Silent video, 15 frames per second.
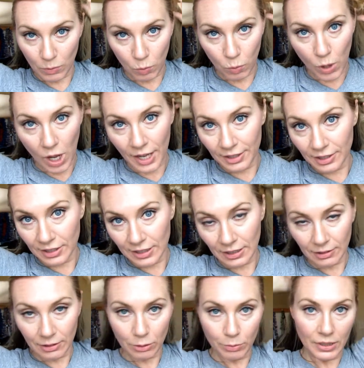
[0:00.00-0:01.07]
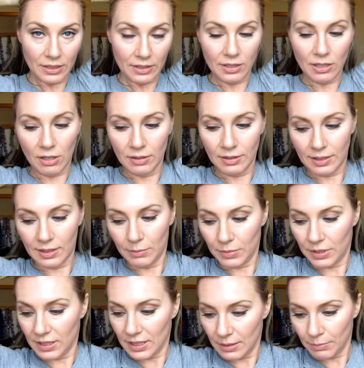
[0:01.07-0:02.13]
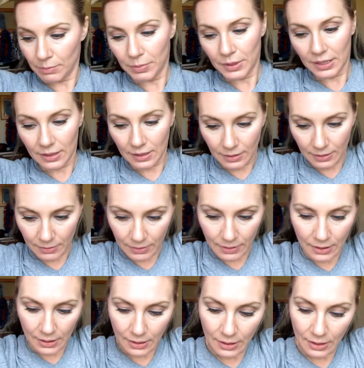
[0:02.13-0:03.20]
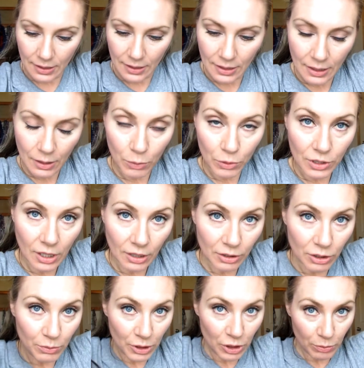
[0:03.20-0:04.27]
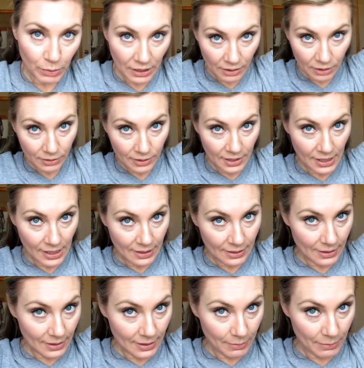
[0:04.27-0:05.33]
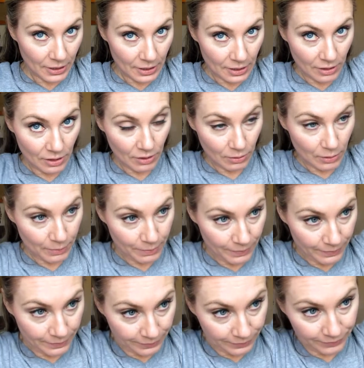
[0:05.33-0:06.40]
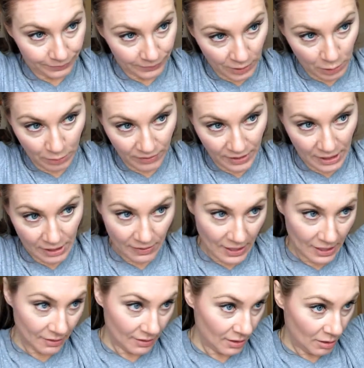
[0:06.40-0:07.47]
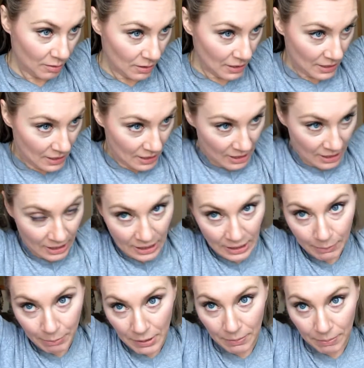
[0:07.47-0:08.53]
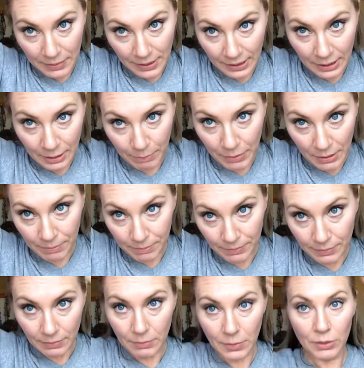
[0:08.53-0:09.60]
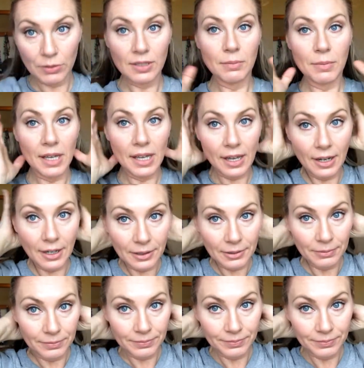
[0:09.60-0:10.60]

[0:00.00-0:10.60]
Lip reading: water and a little bit of salt and some steam, but I won't talk too much about those today since I'm going to do a video on that. So I clip up most of my hair.